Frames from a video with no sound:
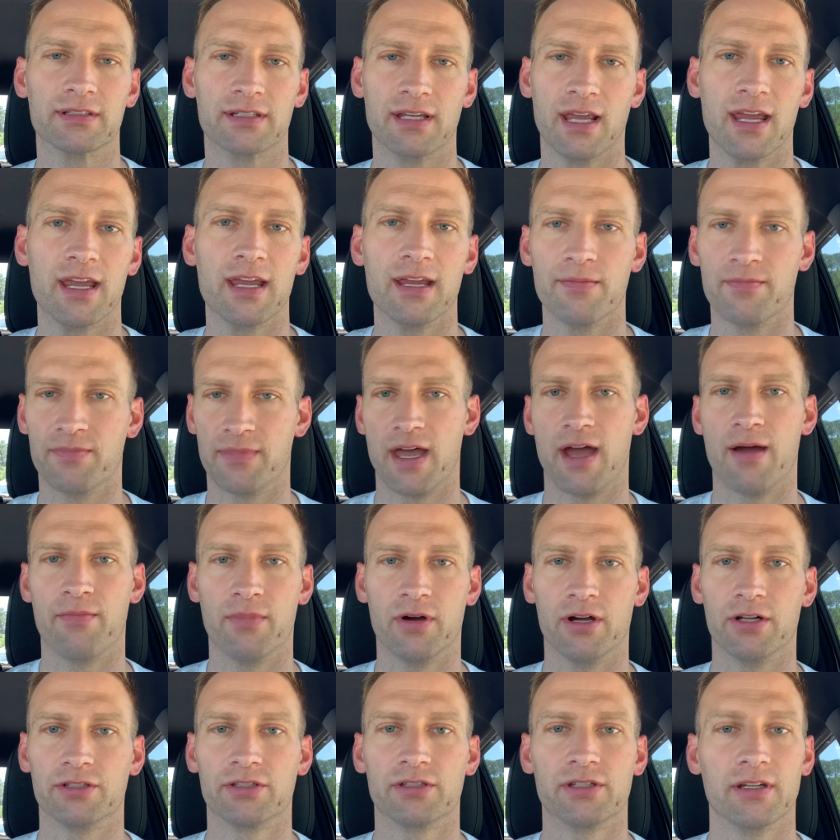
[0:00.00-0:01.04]
game that
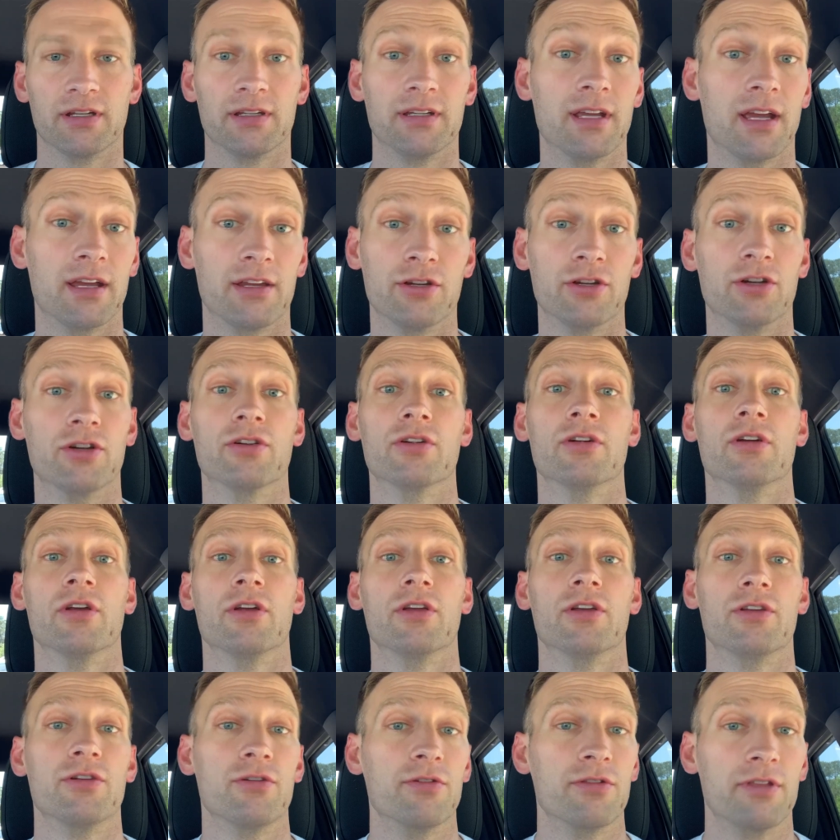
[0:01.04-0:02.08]
much, yet you
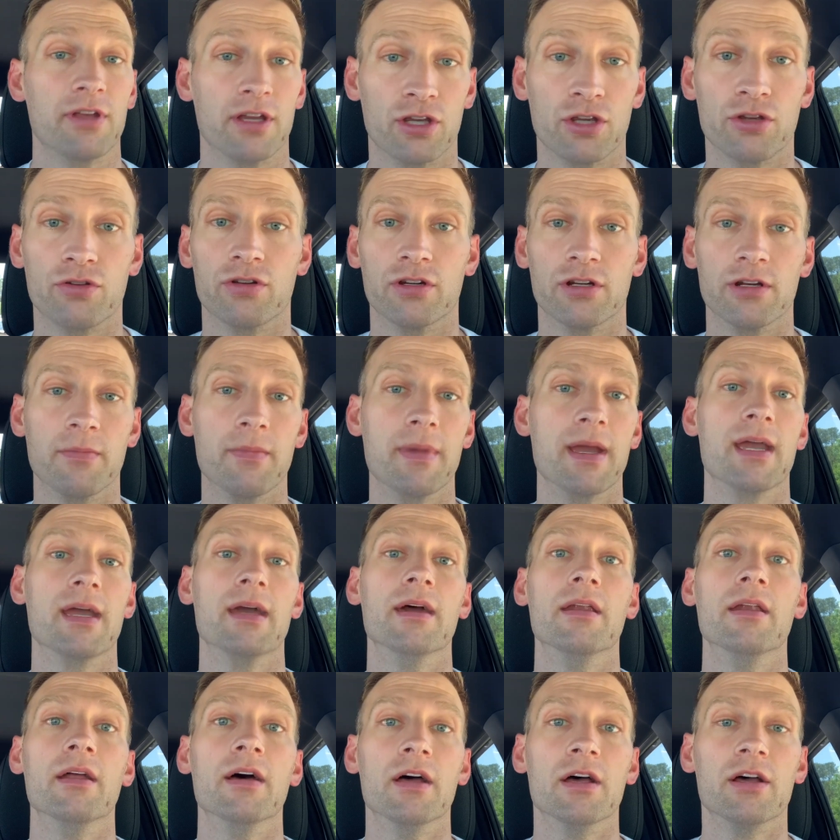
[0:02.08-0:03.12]
think you can
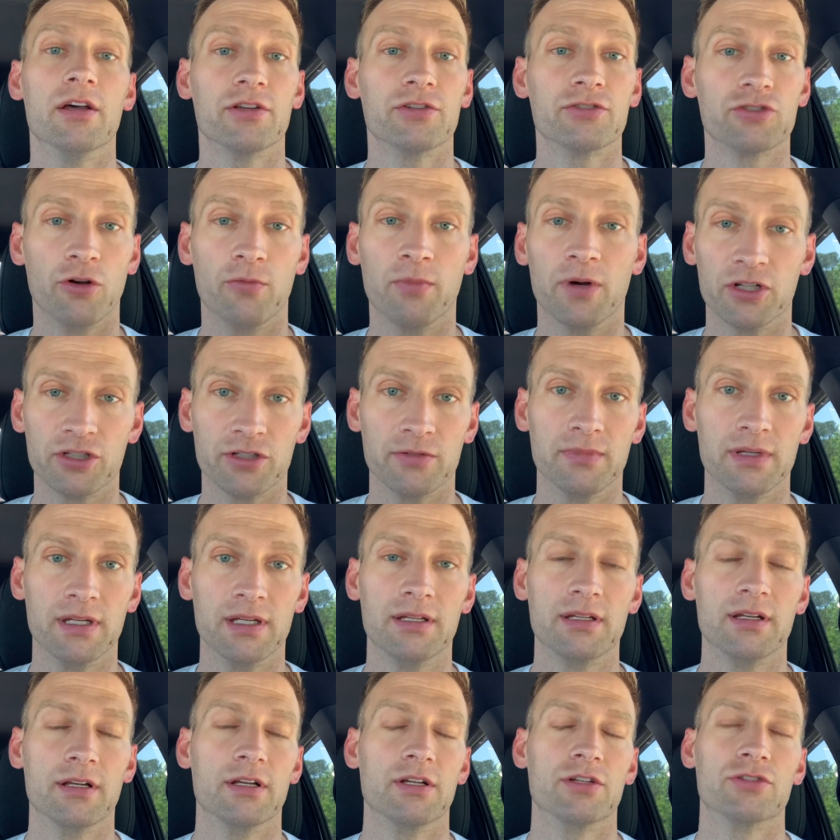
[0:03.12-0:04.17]
demand so much of
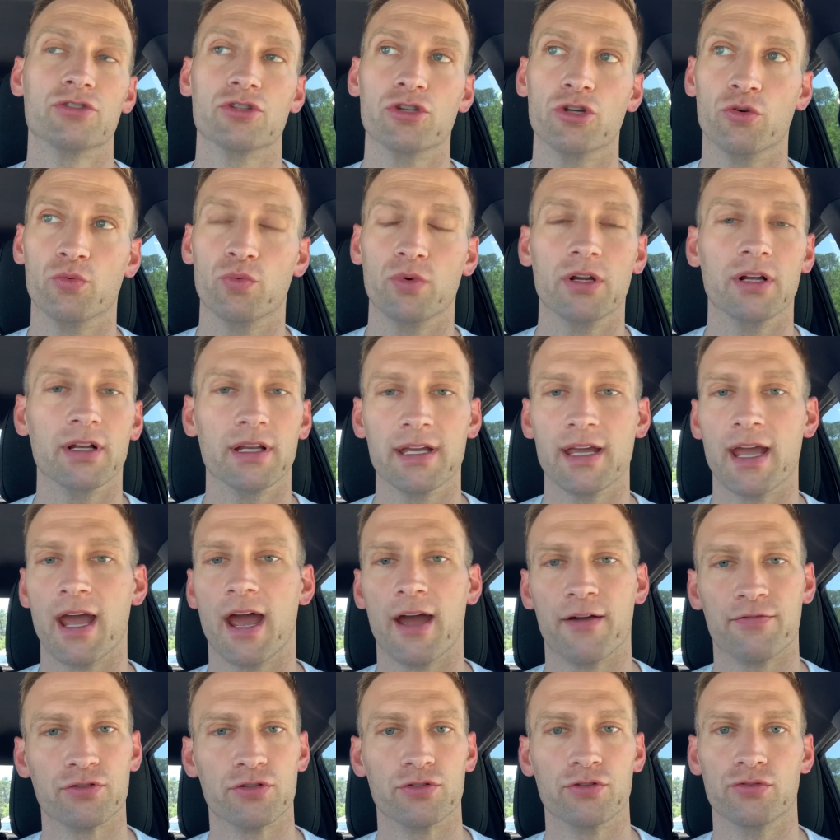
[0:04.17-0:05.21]
me. So you really
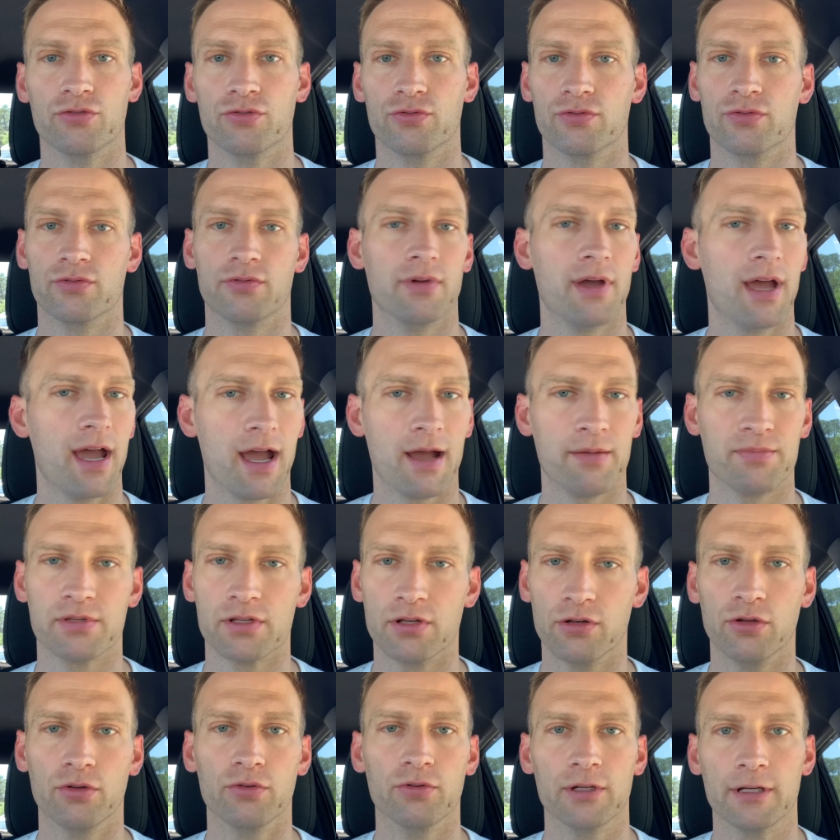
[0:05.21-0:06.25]

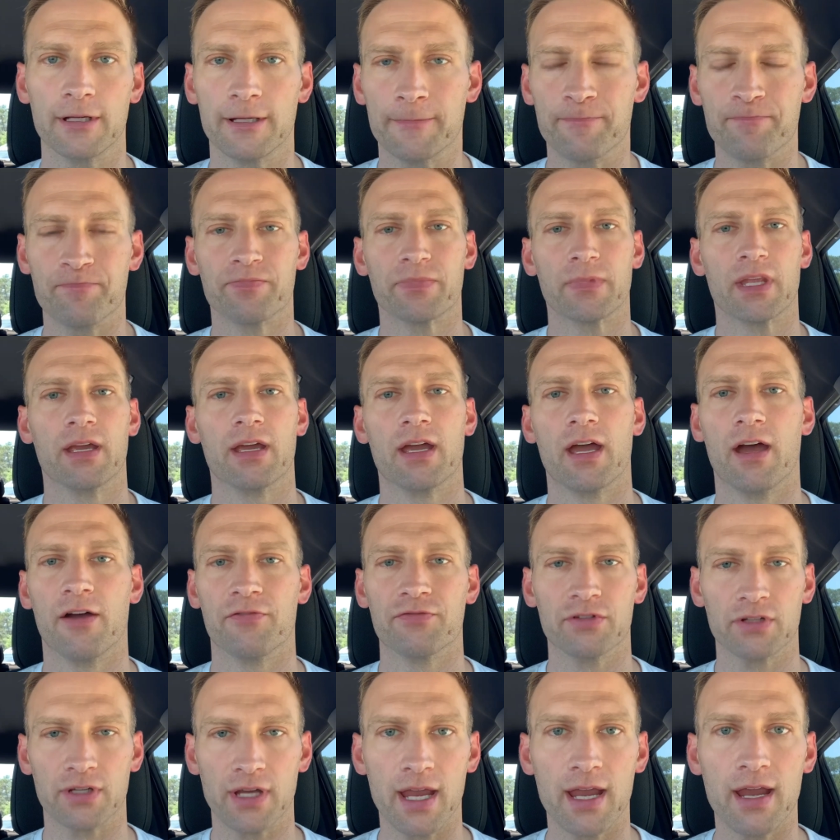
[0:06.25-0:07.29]
absolutely
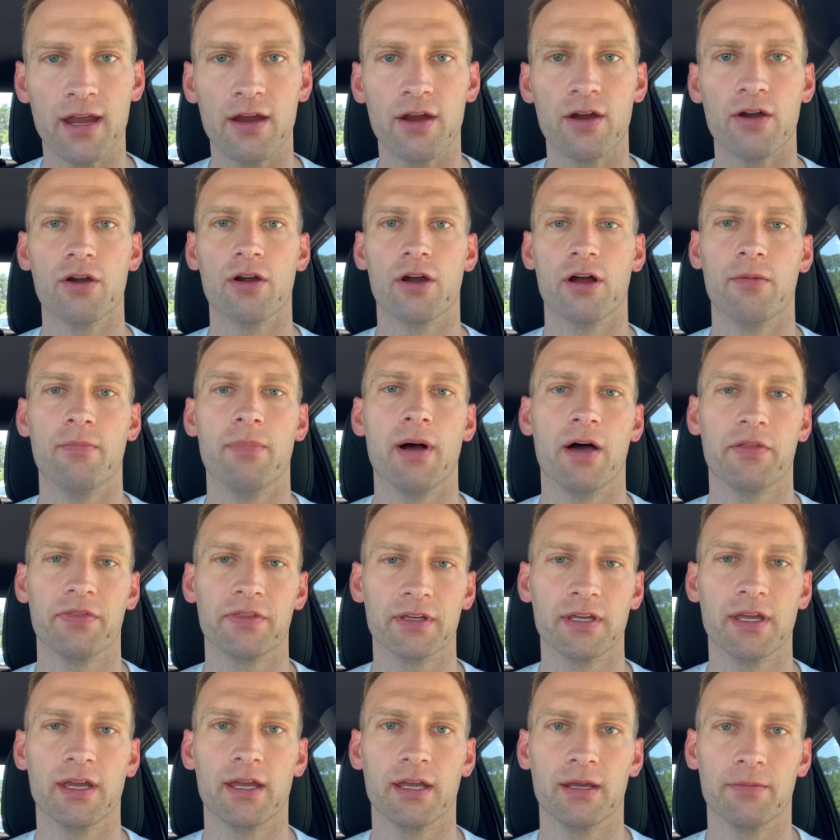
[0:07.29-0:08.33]
have to care about
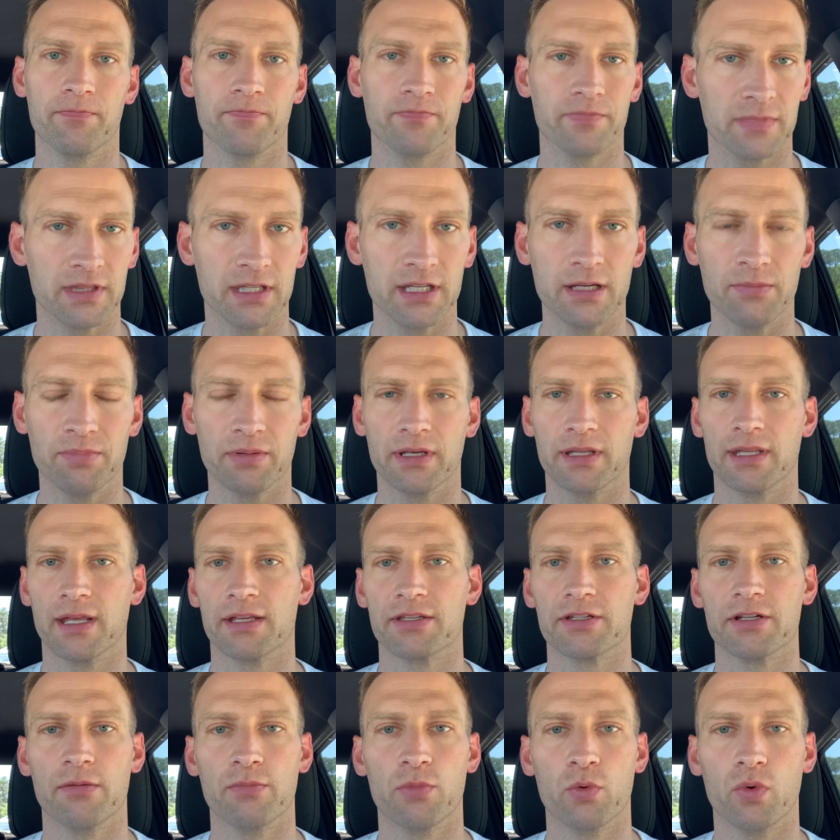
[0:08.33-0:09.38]
the game deeply.
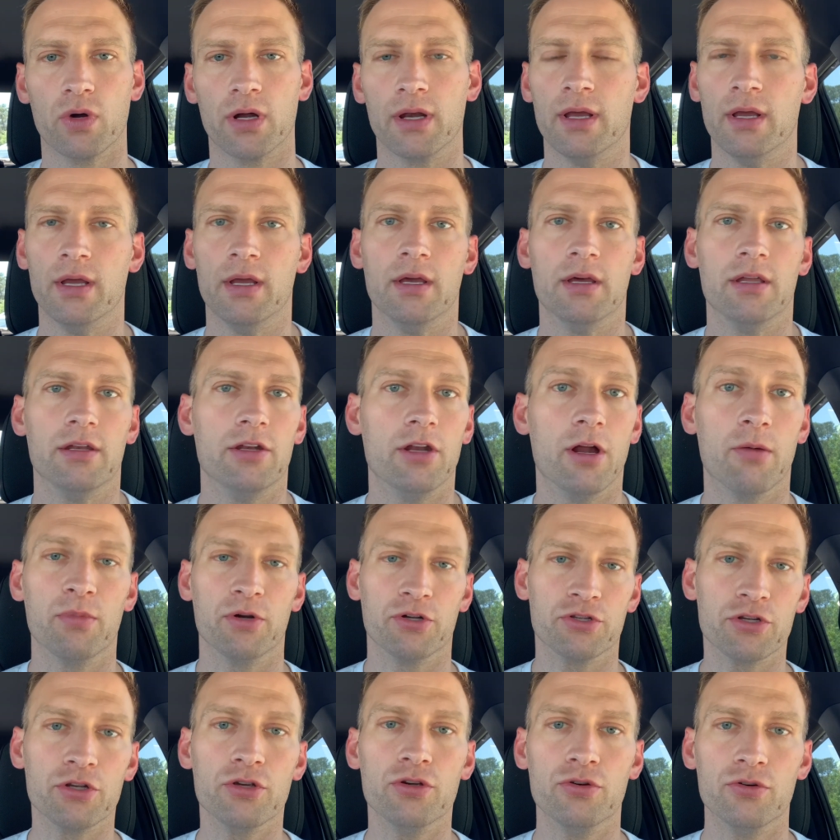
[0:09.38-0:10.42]
That's number one. Number
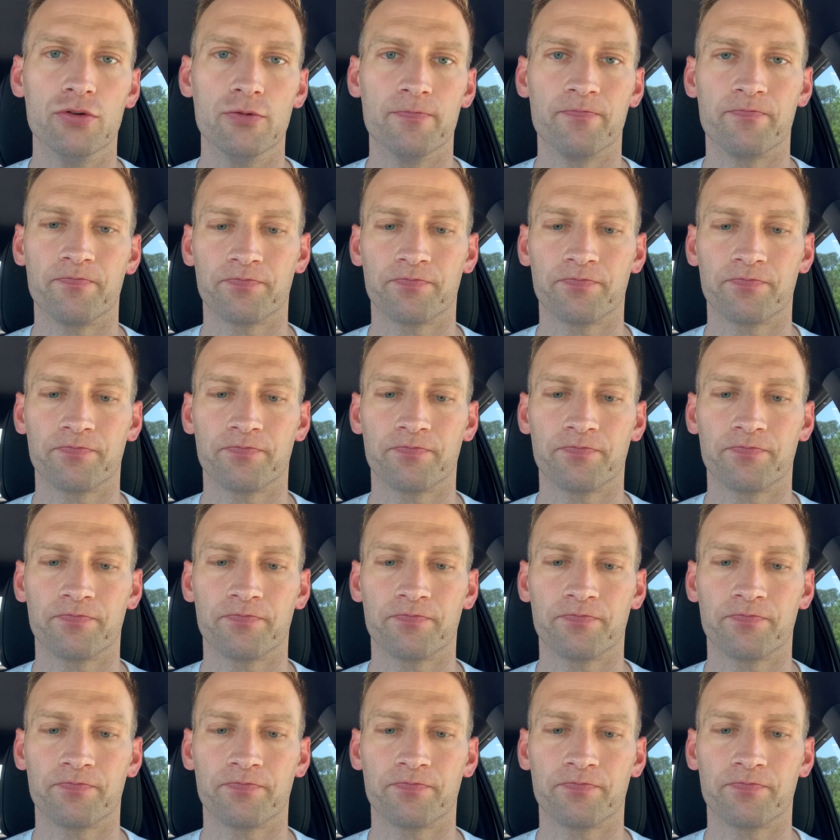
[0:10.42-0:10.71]
two